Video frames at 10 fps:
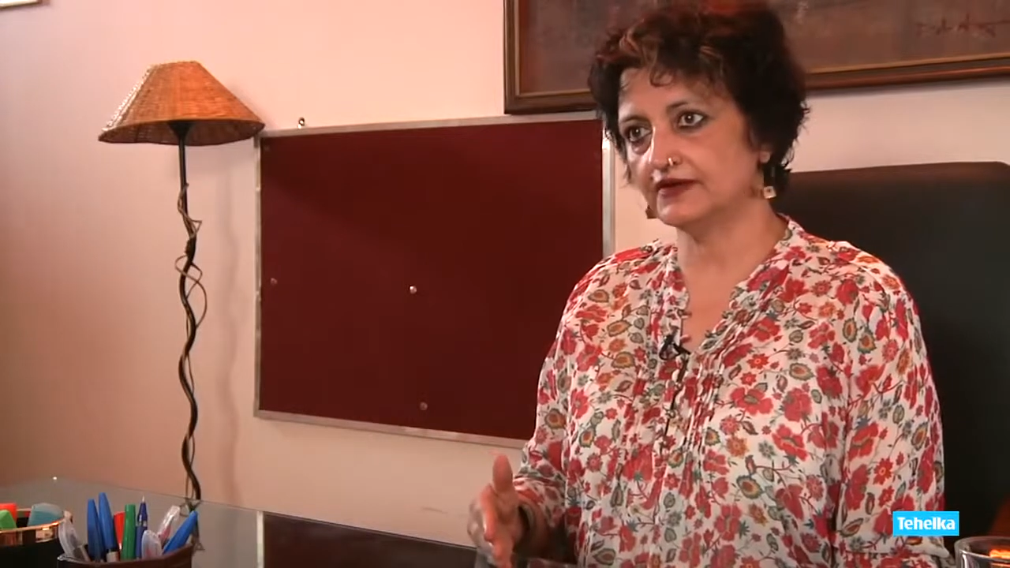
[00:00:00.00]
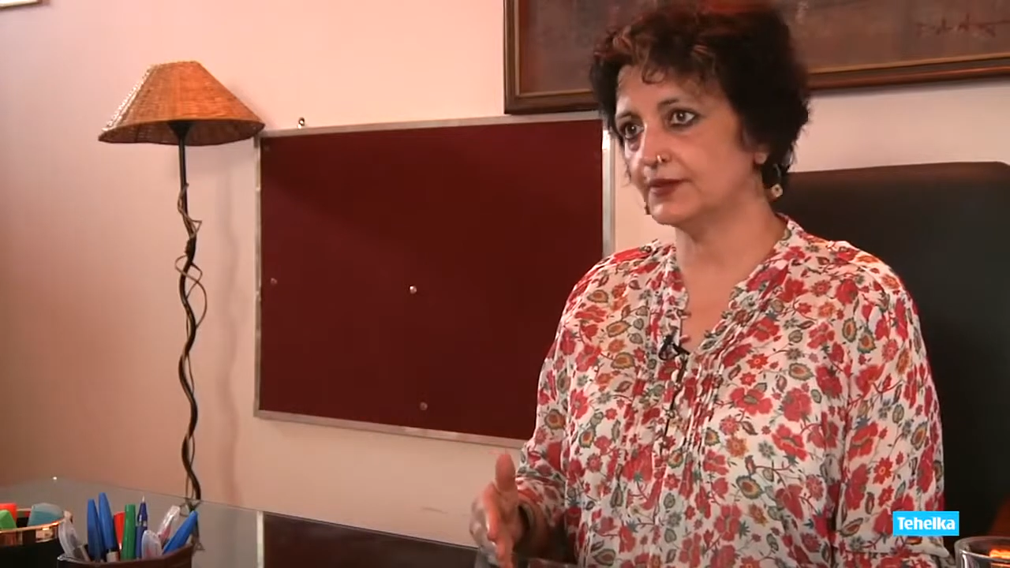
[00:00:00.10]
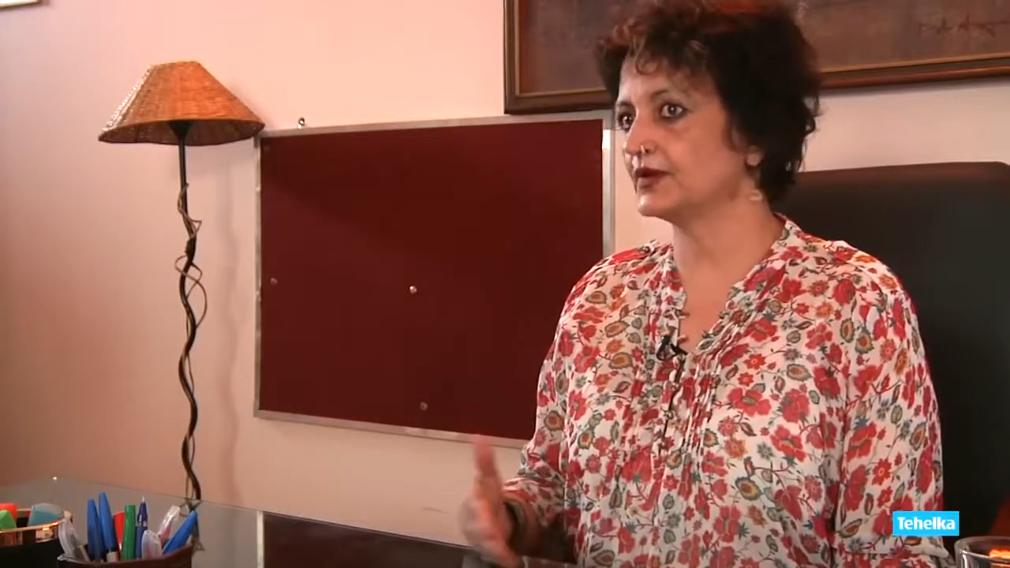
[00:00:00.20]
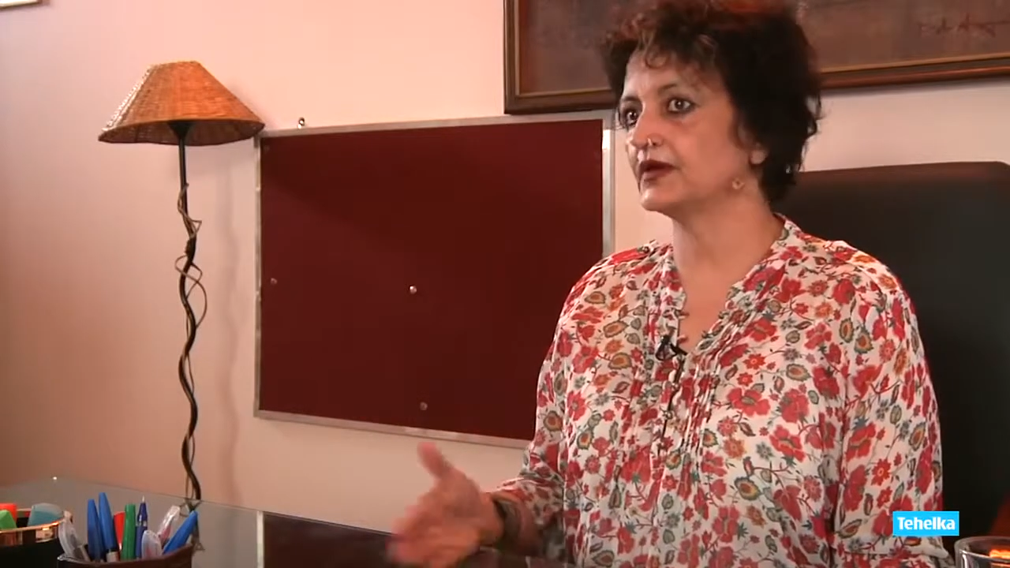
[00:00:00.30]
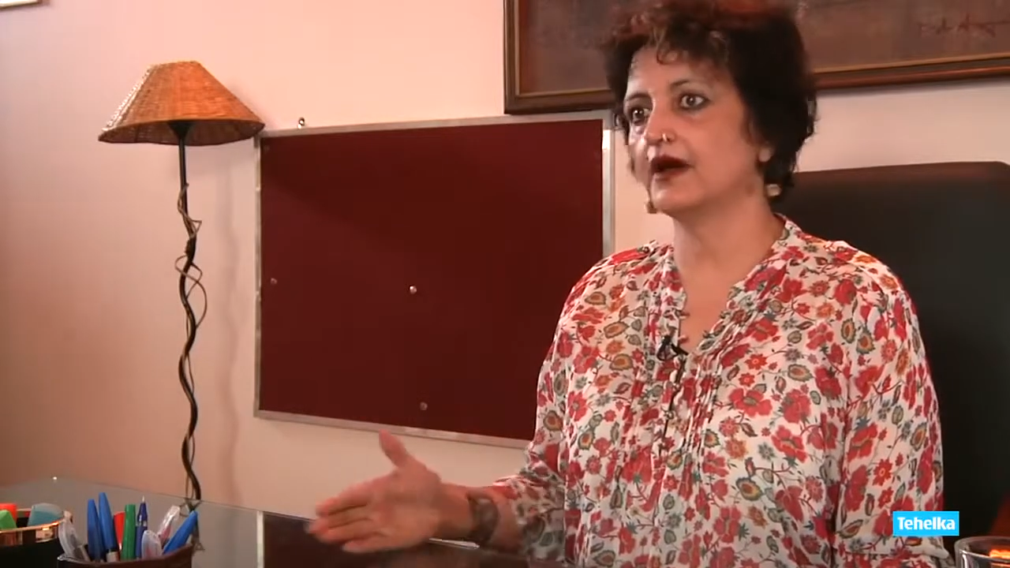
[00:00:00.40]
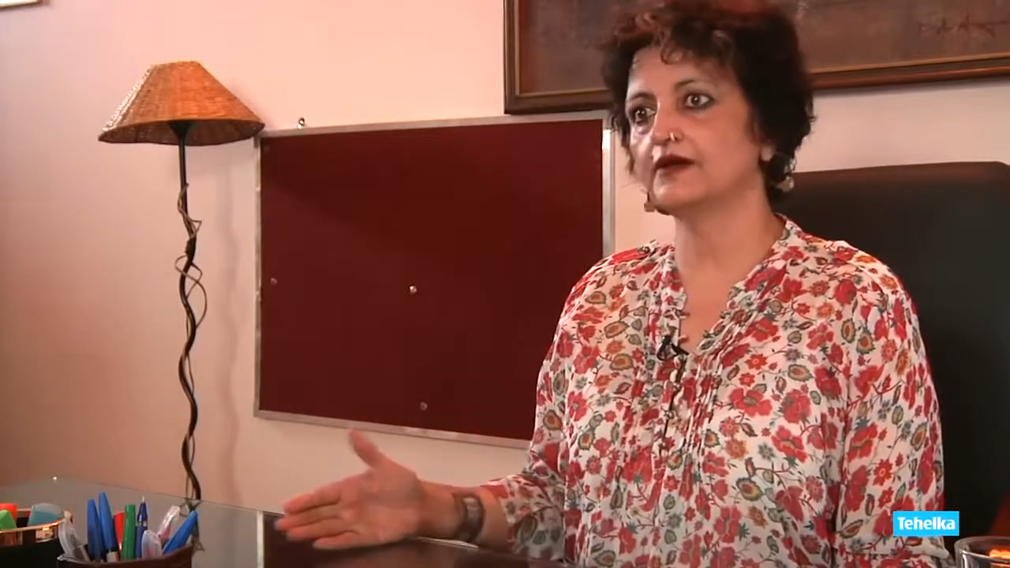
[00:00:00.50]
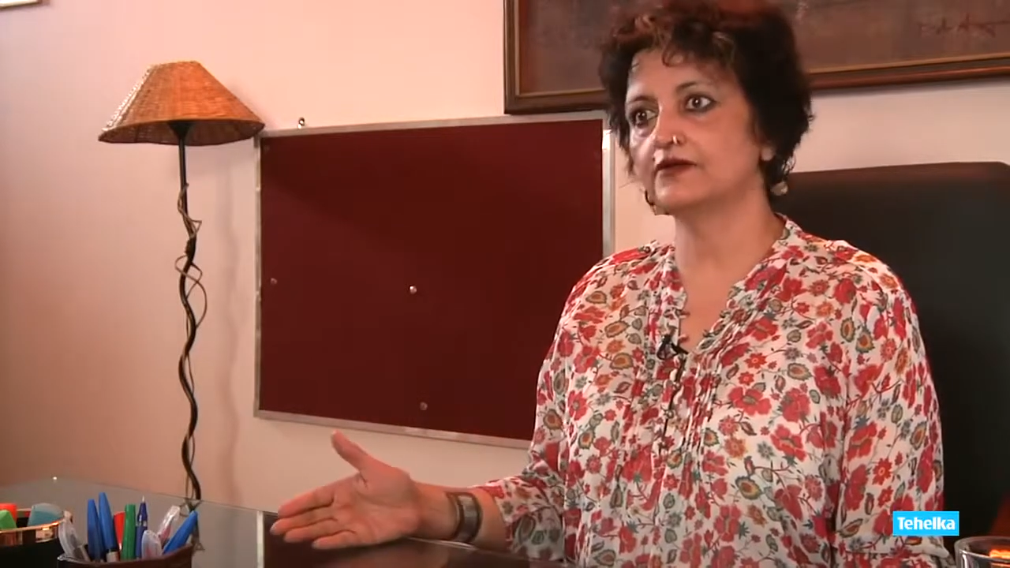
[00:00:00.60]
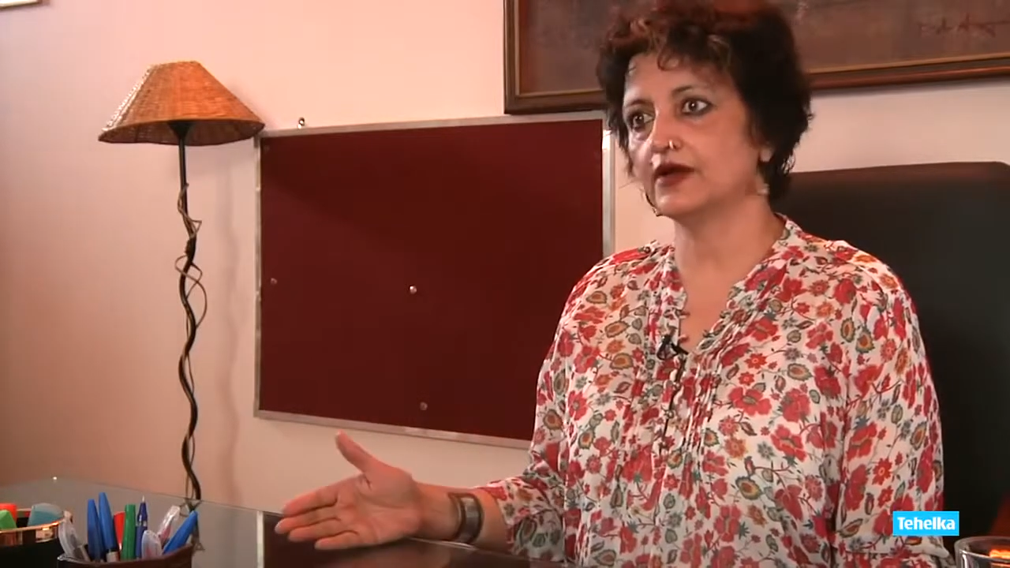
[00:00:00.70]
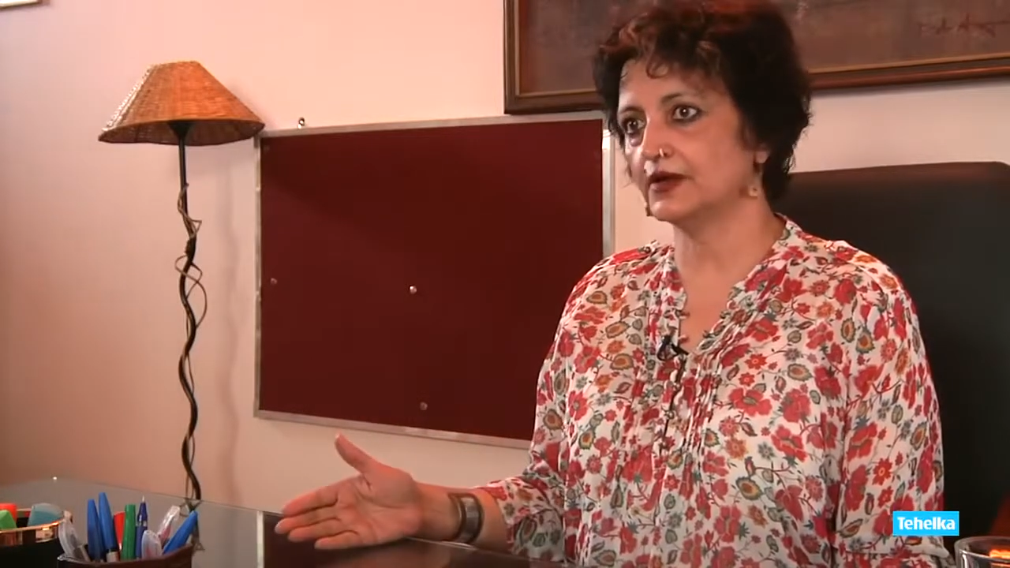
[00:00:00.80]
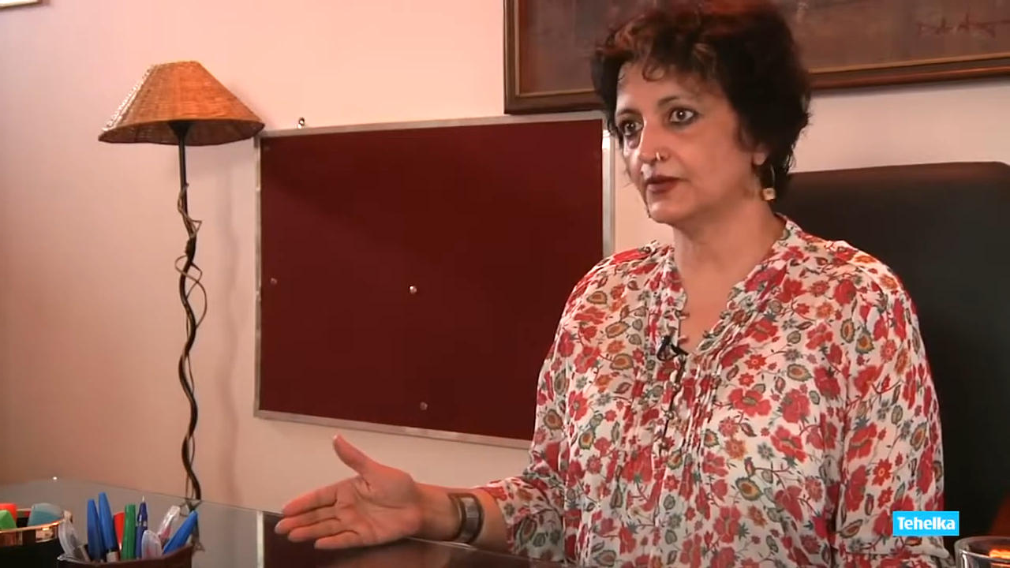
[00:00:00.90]
the Pradhan
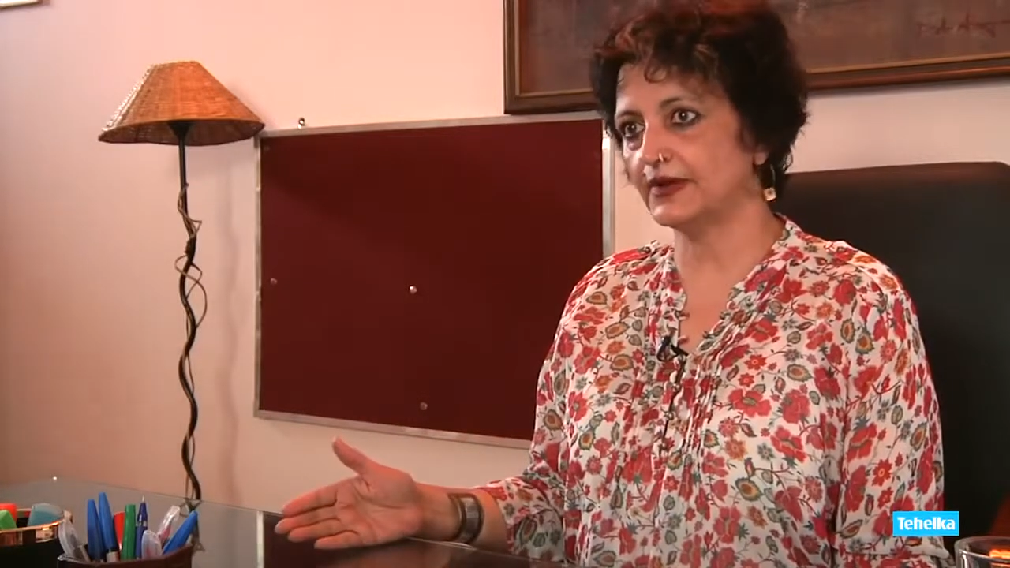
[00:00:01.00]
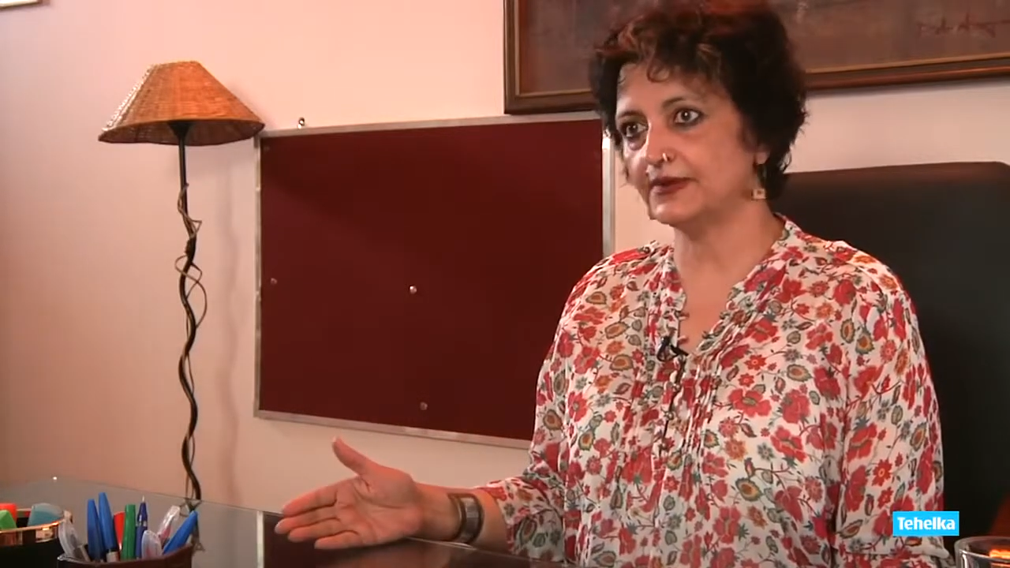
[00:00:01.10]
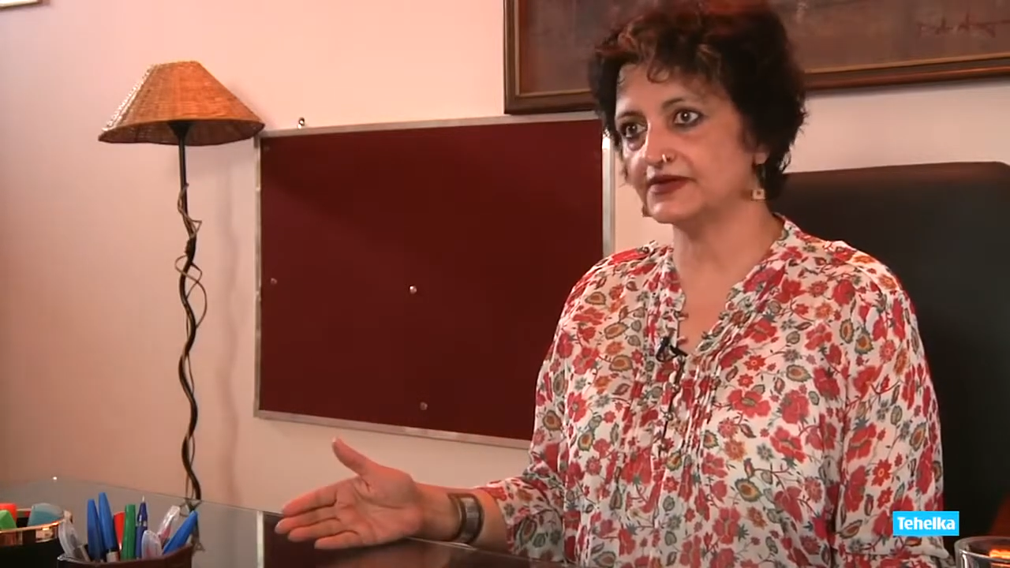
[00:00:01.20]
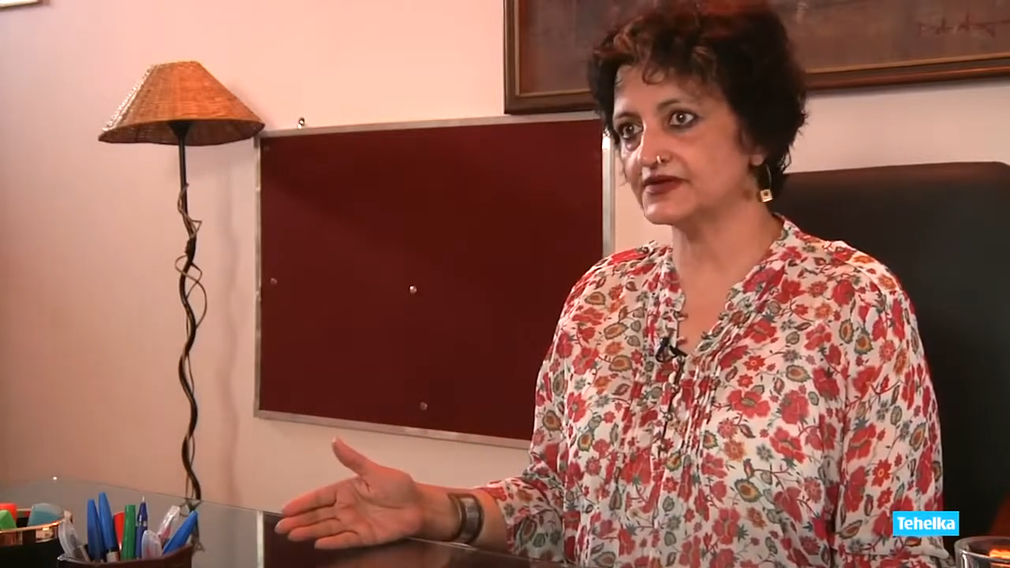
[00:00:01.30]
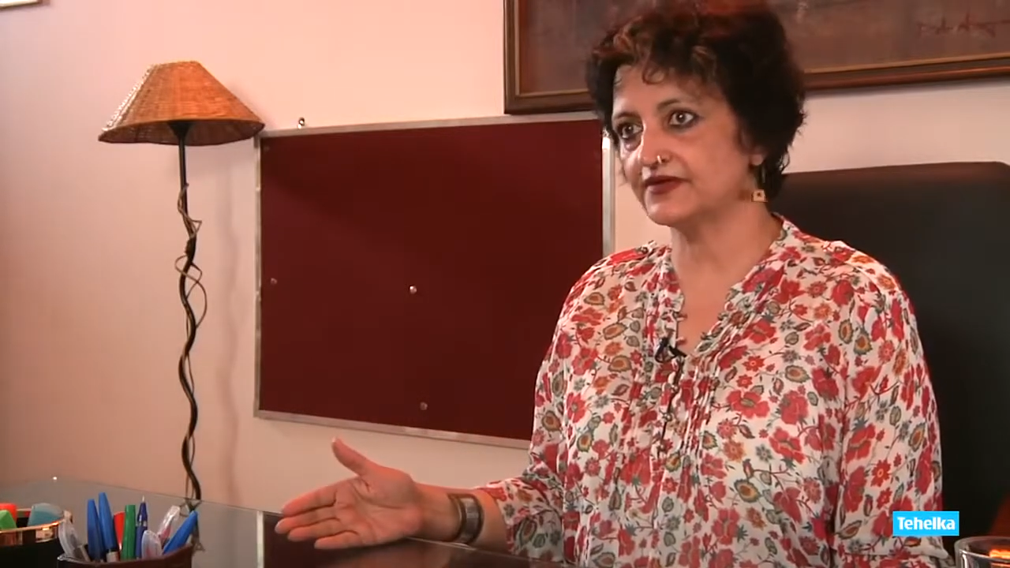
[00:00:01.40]
had run away because